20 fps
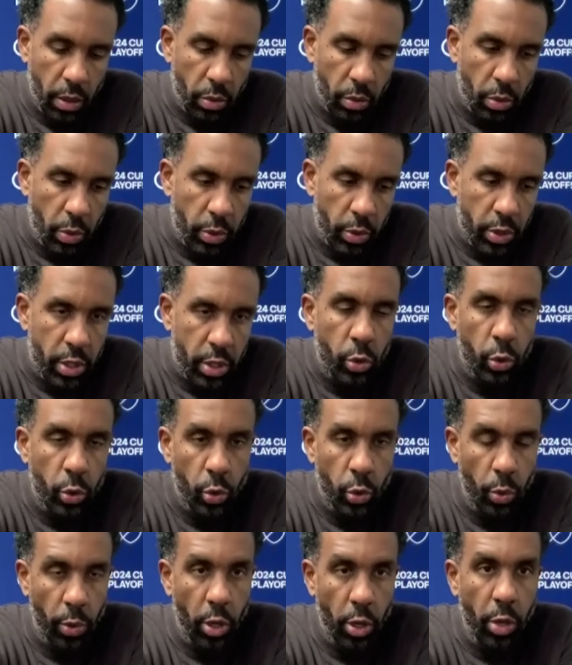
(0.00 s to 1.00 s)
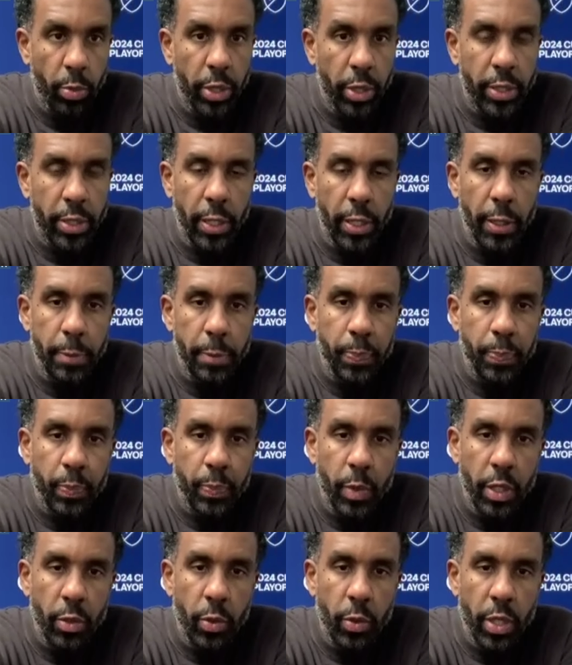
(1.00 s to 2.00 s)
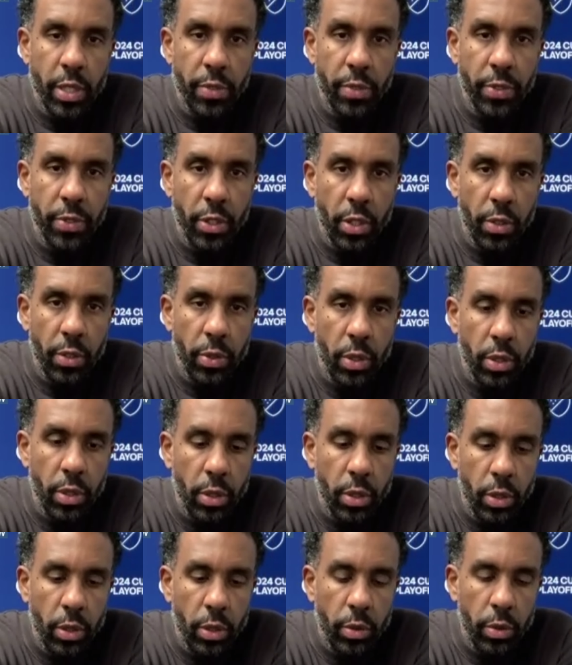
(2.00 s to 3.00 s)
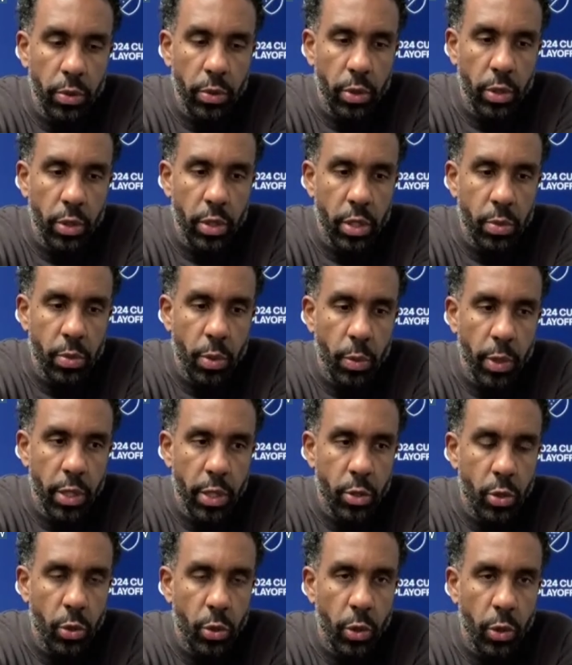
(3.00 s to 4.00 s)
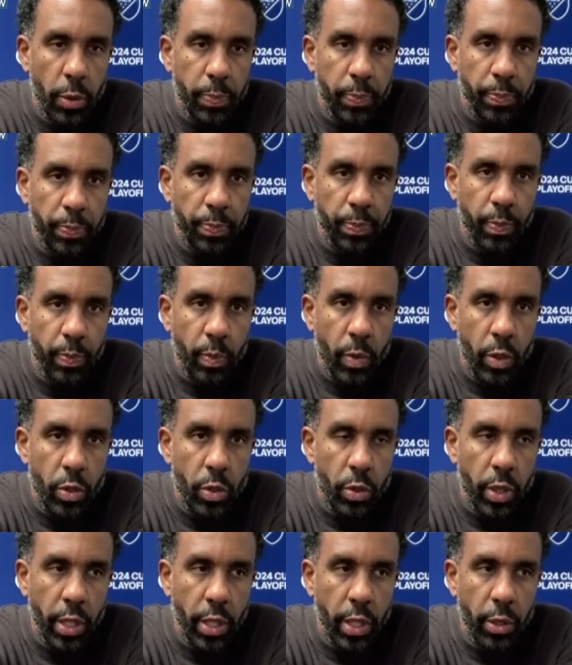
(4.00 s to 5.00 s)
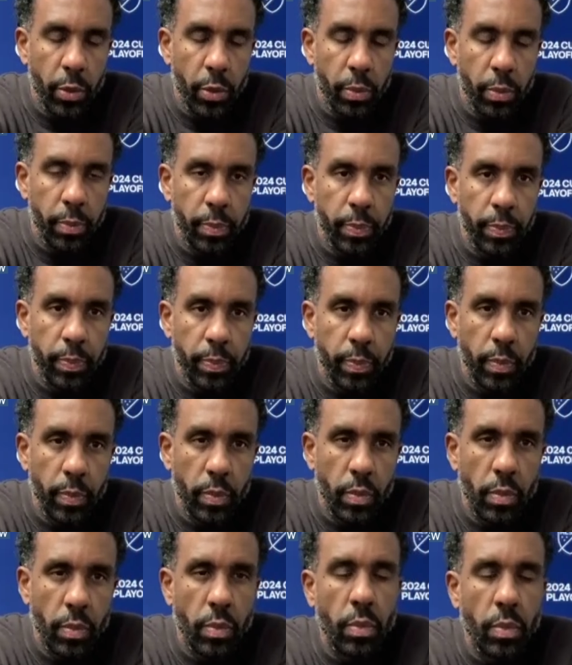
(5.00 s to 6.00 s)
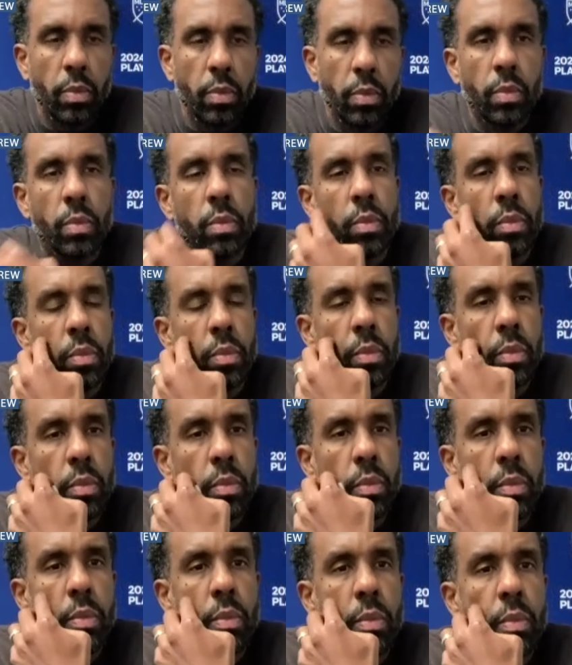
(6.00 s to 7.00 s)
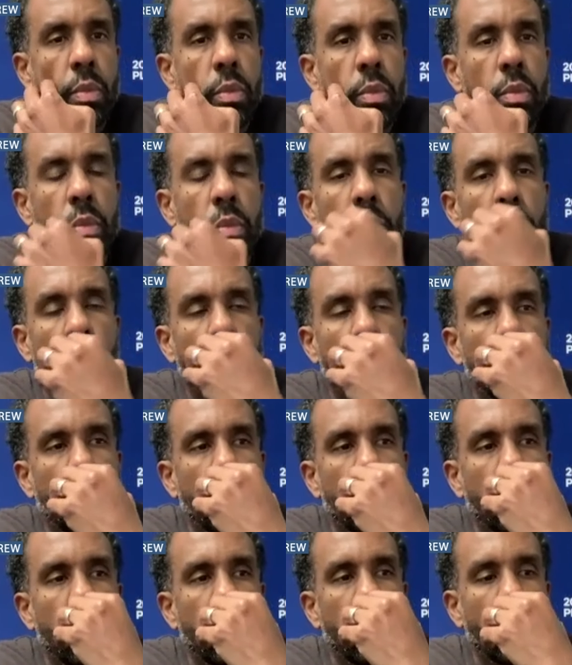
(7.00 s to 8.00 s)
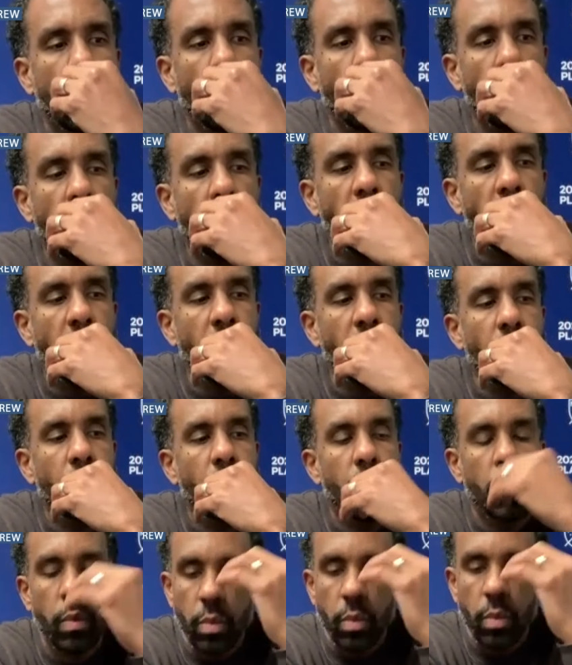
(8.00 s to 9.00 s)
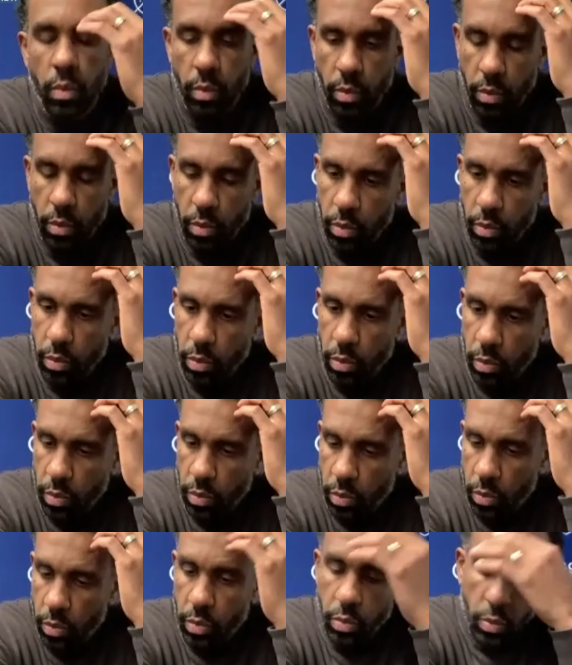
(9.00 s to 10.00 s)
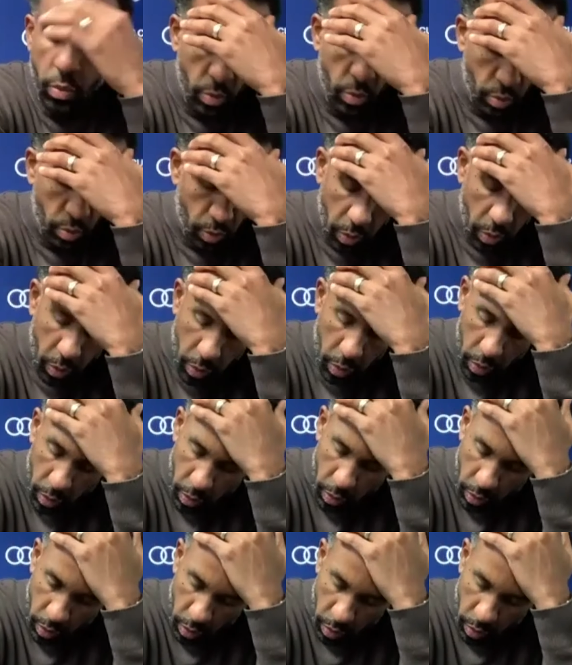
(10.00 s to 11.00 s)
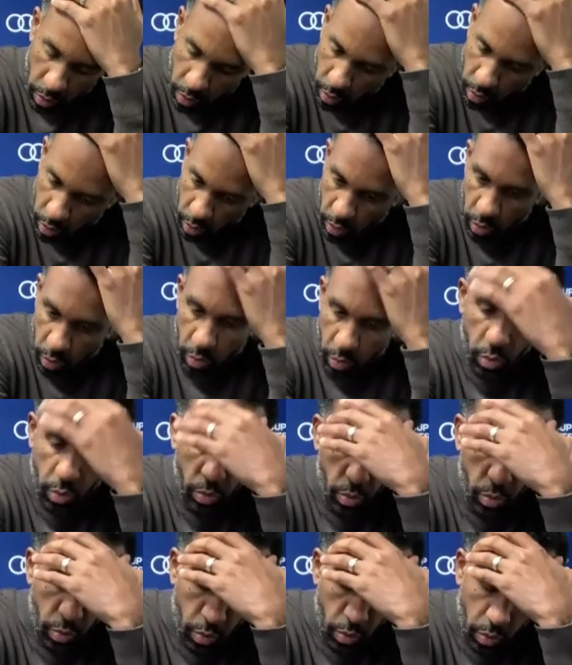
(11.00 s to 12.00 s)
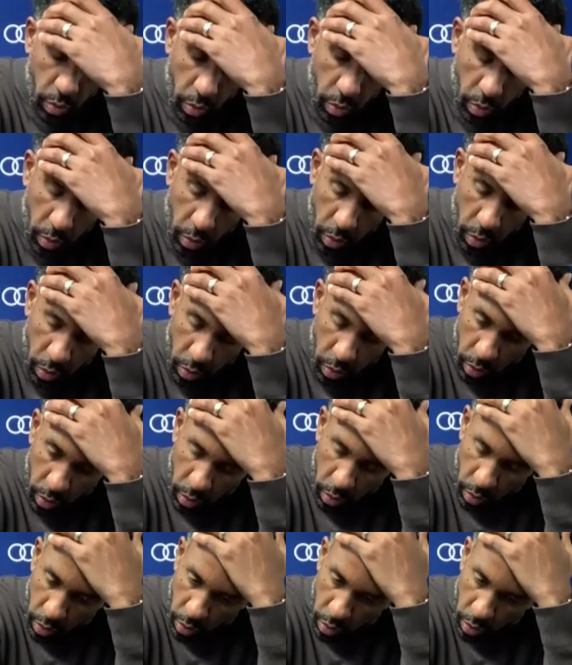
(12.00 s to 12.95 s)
we want you to do more, but um, but it was difficult for for this moment. So so thank you. Thank you. Thank you, Jack. Brack. Brianna, anything else? Yeah. Well, one more thing, just from your